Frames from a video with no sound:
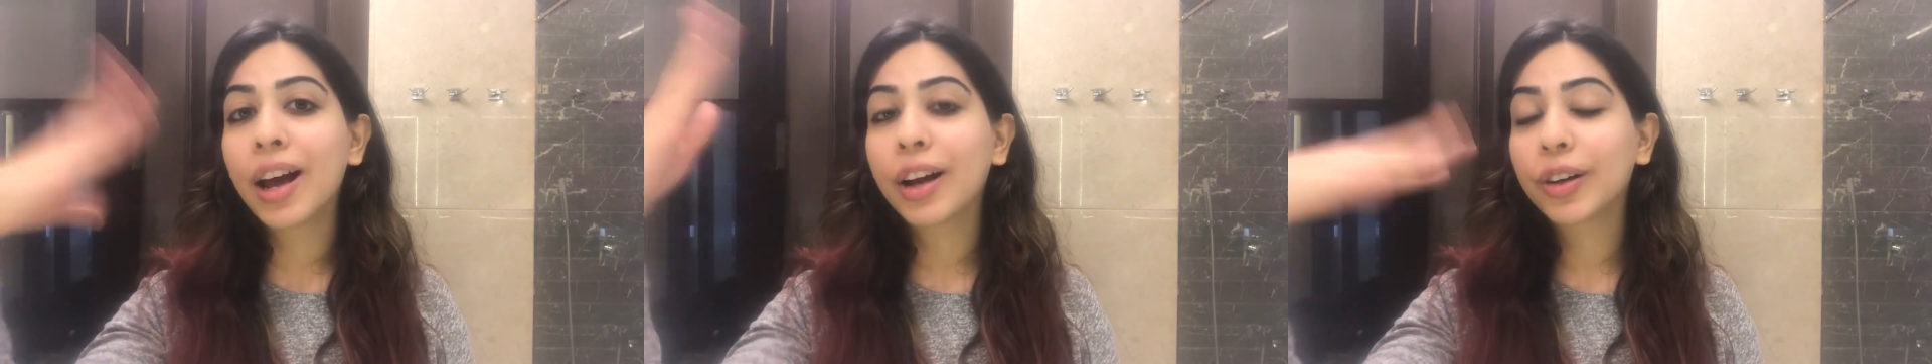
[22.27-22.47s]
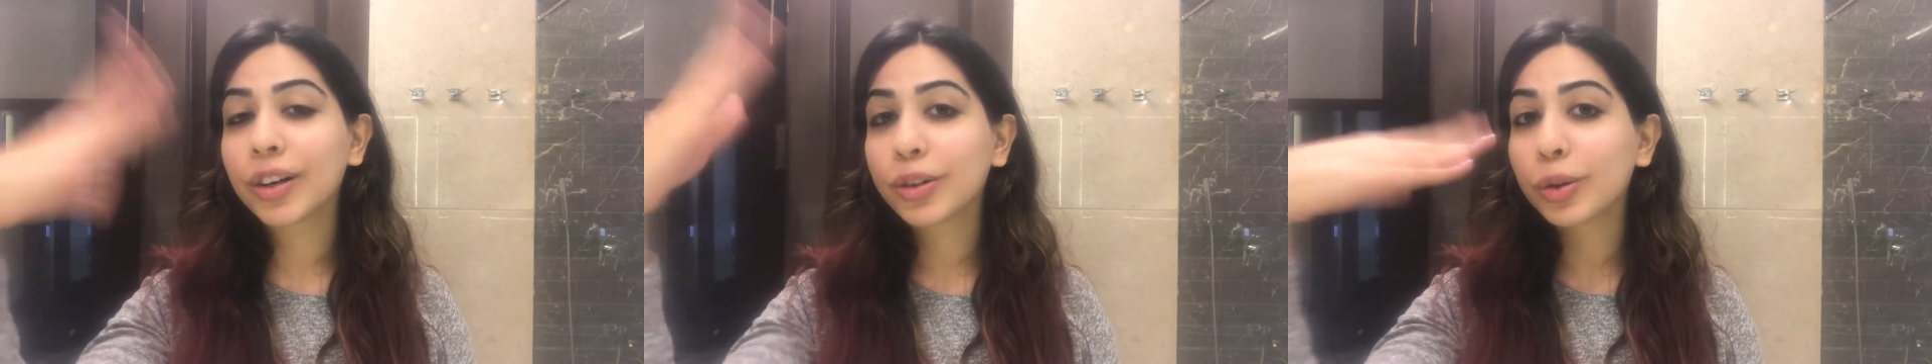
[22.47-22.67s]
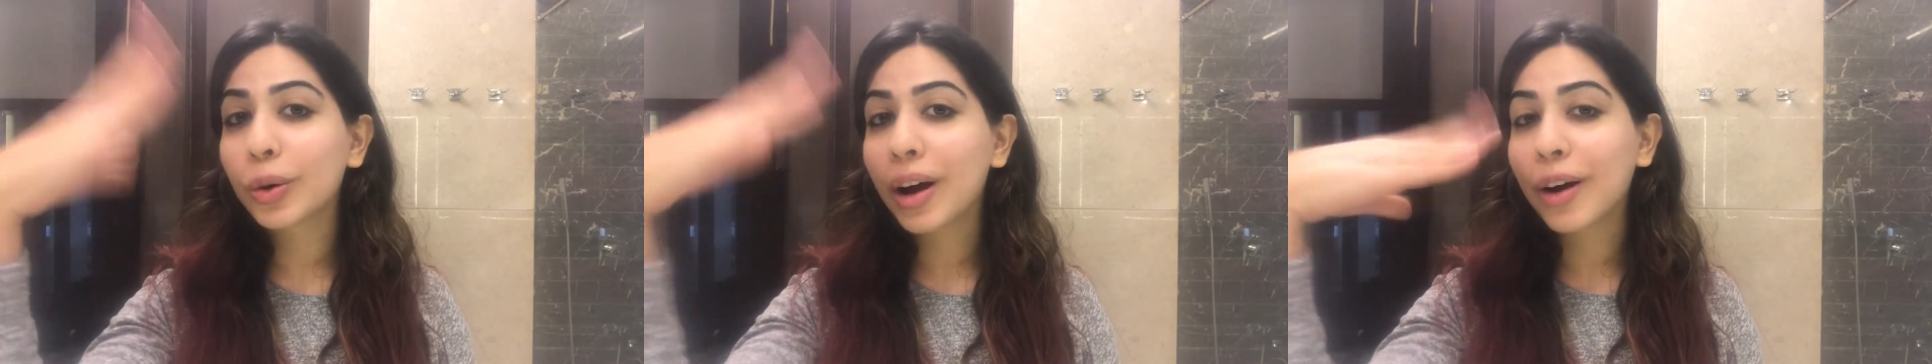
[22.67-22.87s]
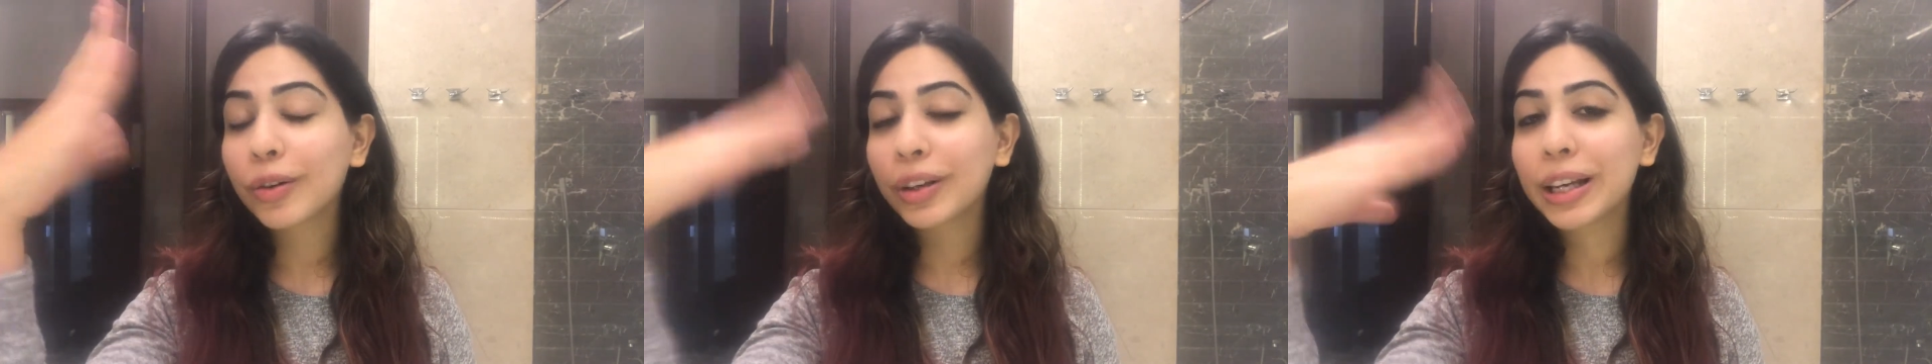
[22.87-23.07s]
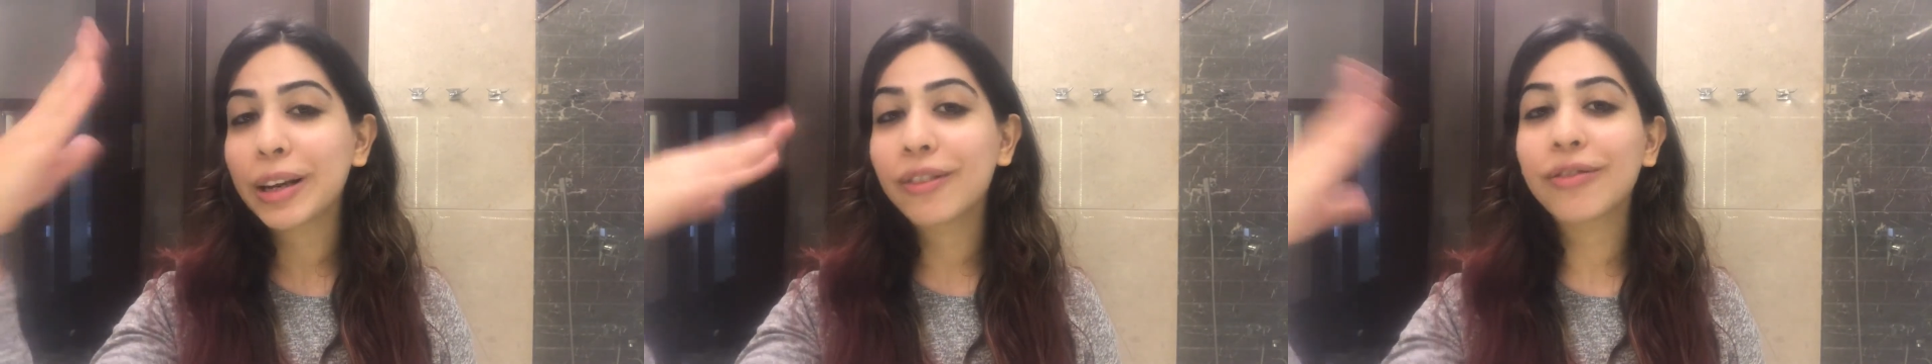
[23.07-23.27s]
and you don't
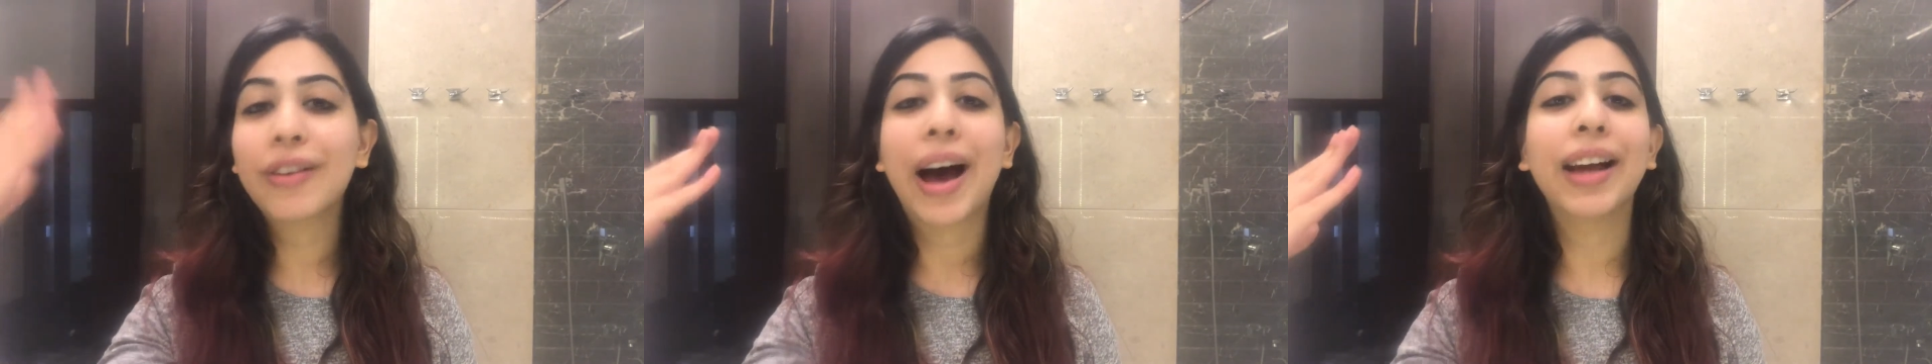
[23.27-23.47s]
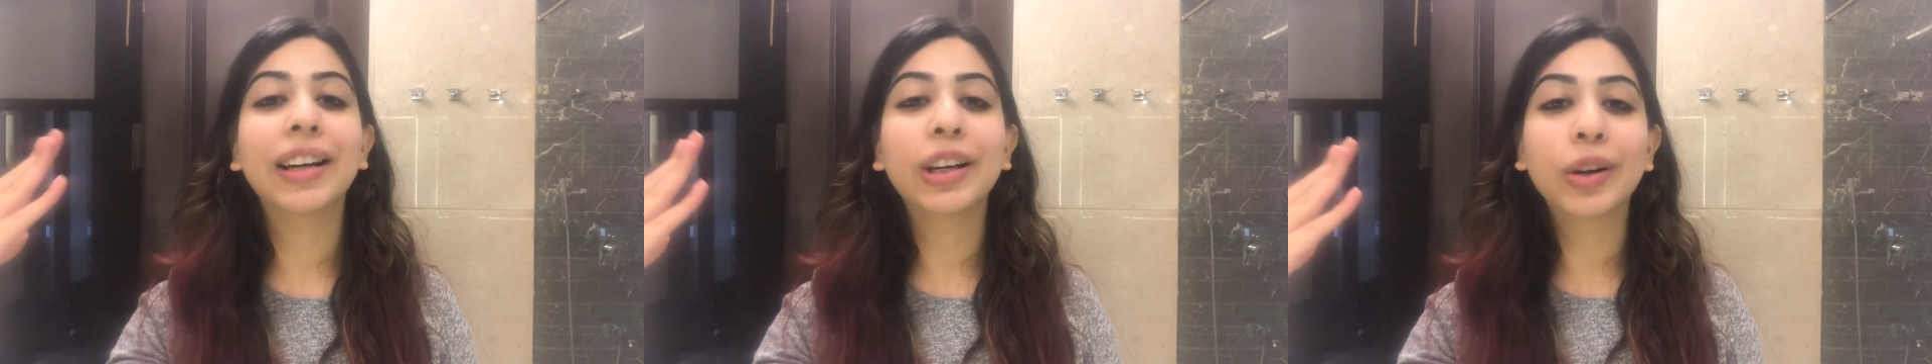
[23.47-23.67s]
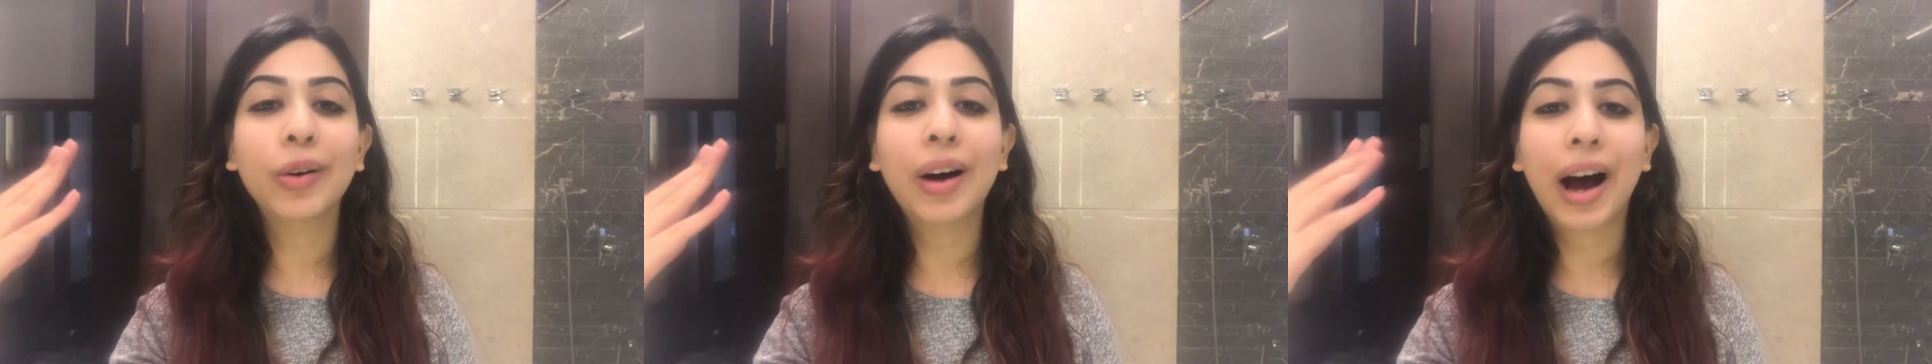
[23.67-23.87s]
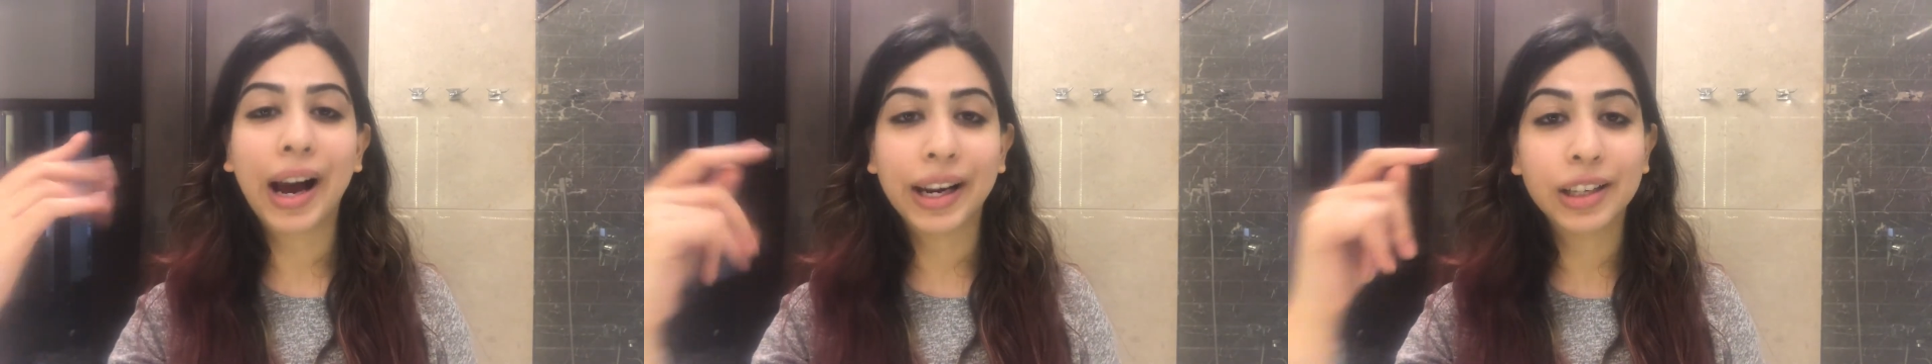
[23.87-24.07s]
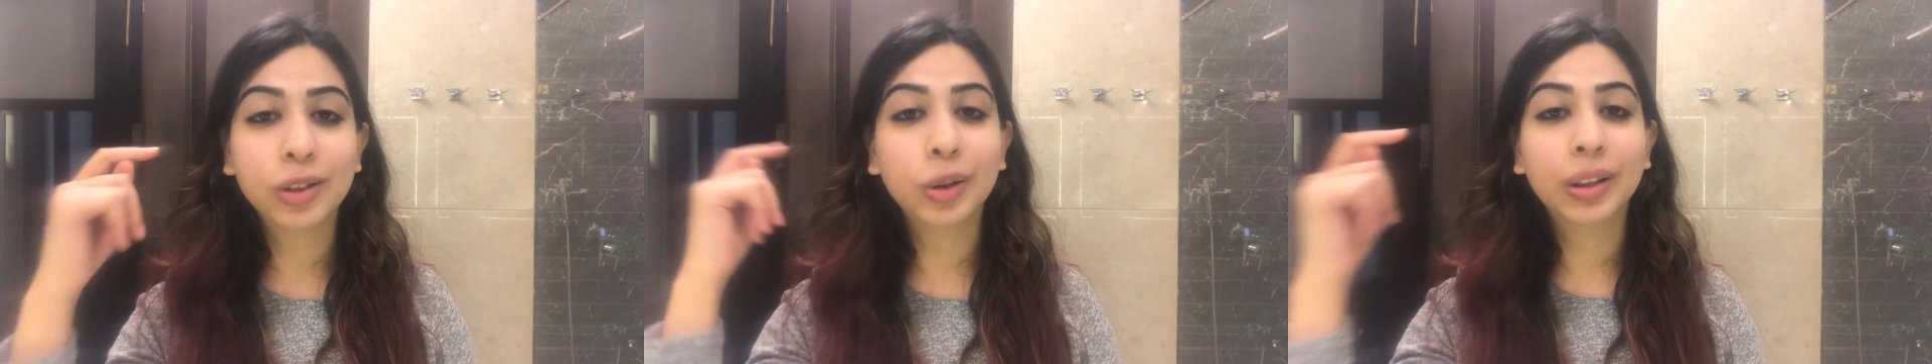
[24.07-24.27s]
have to keep fanning your
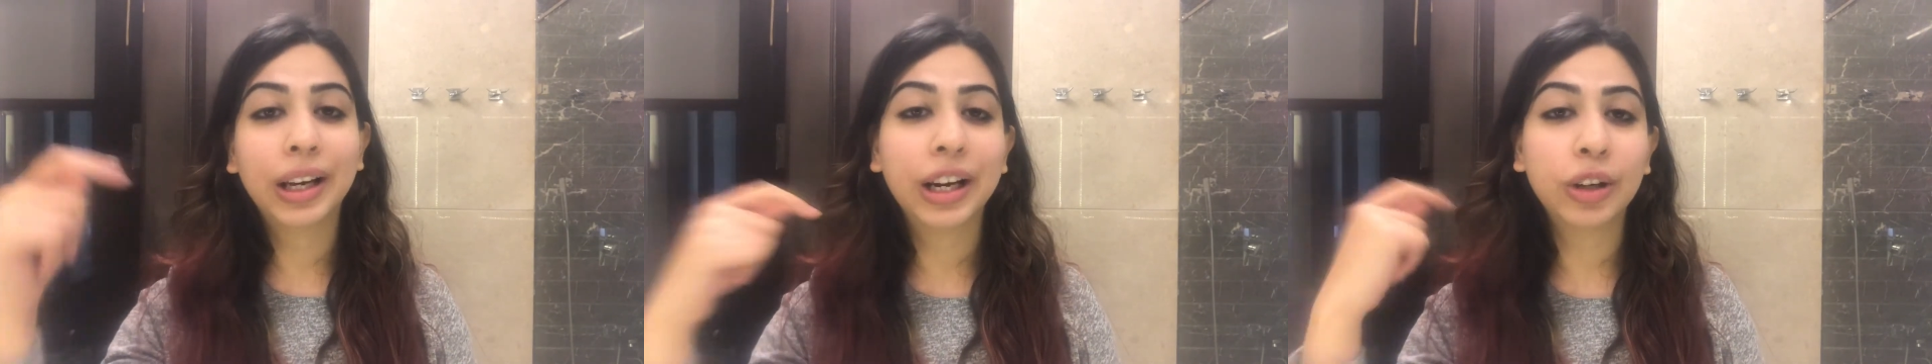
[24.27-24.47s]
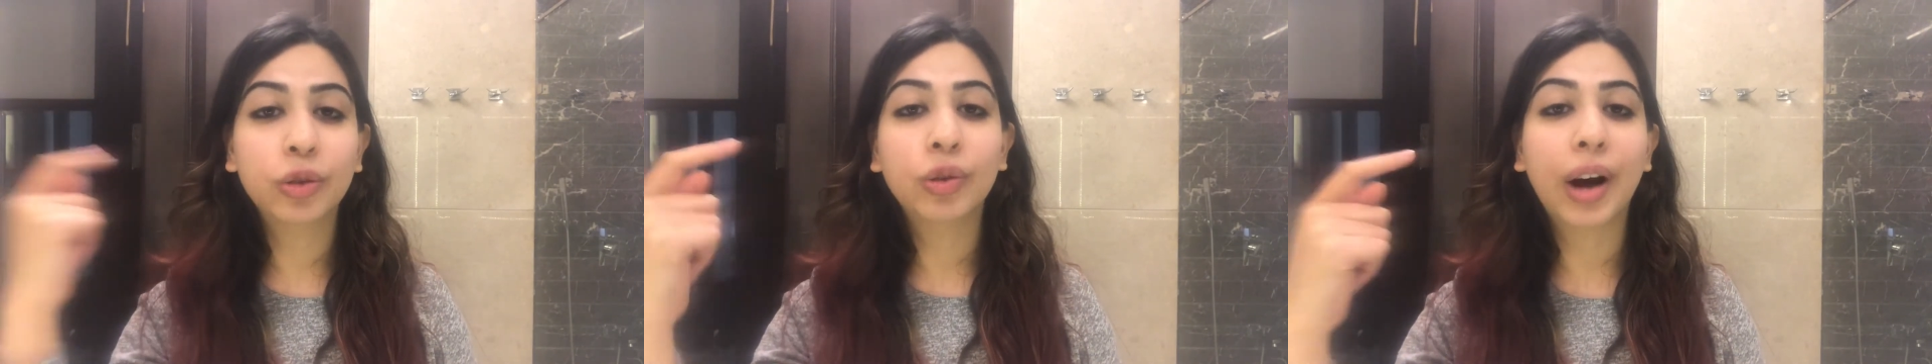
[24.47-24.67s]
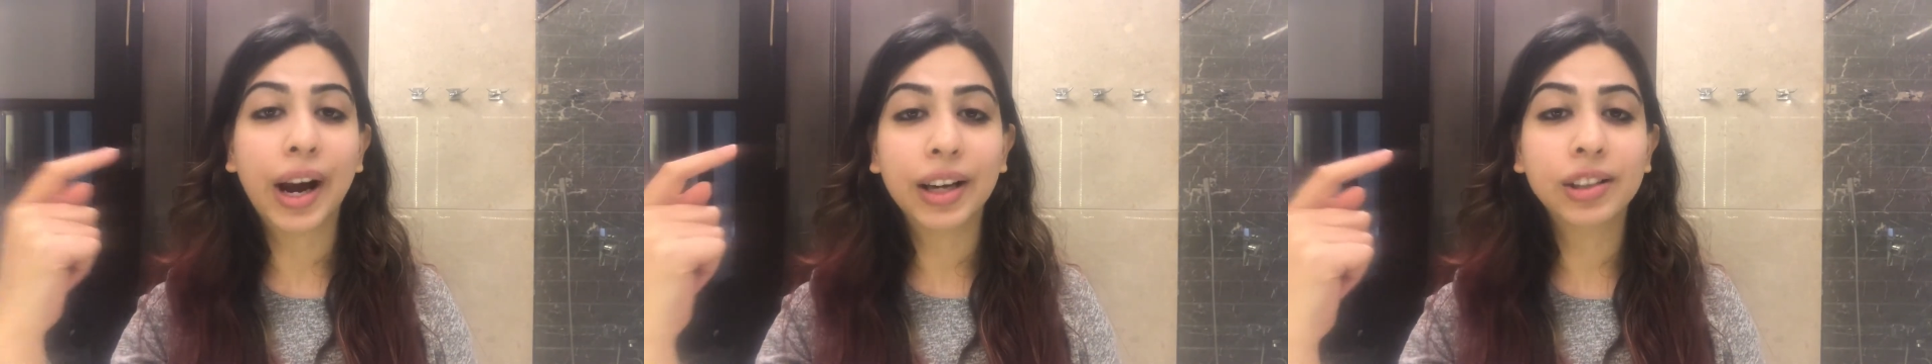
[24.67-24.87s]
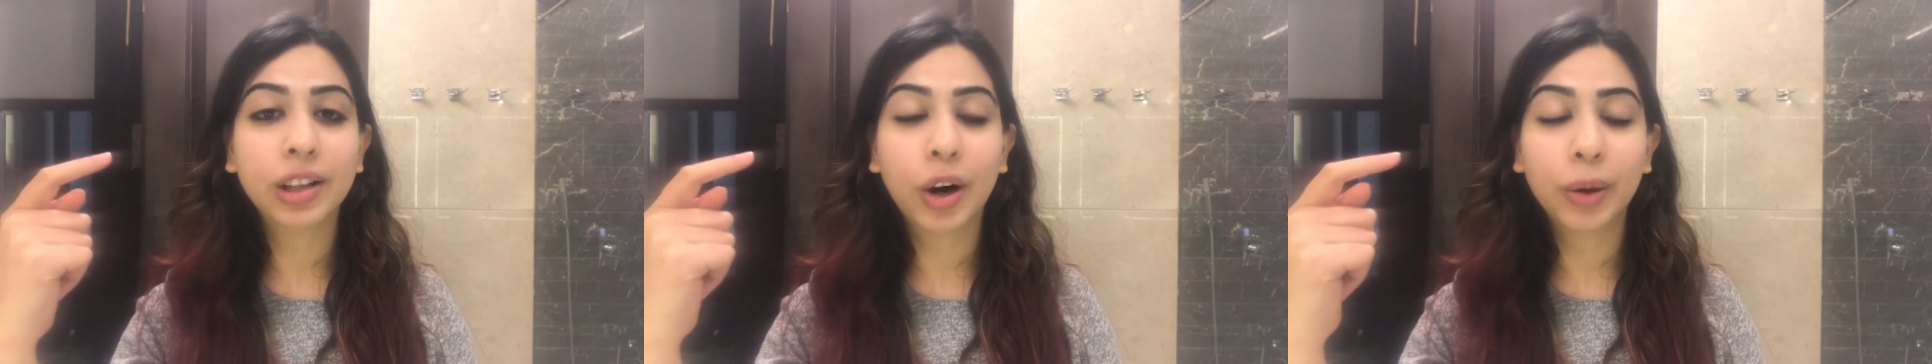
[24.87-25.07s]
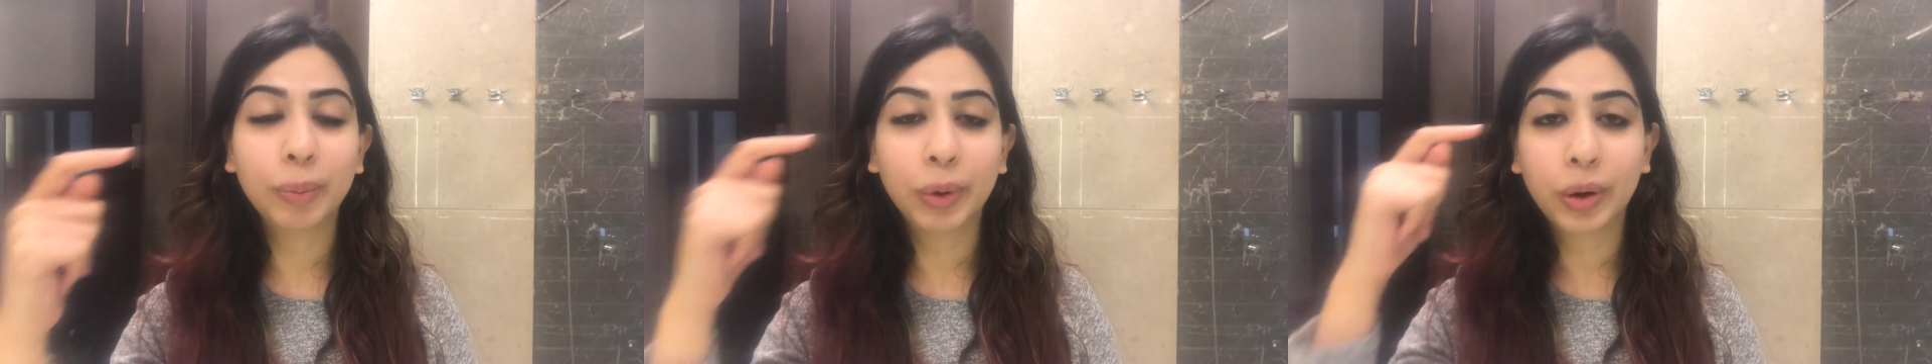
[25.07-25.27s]
eyes so that it dries out,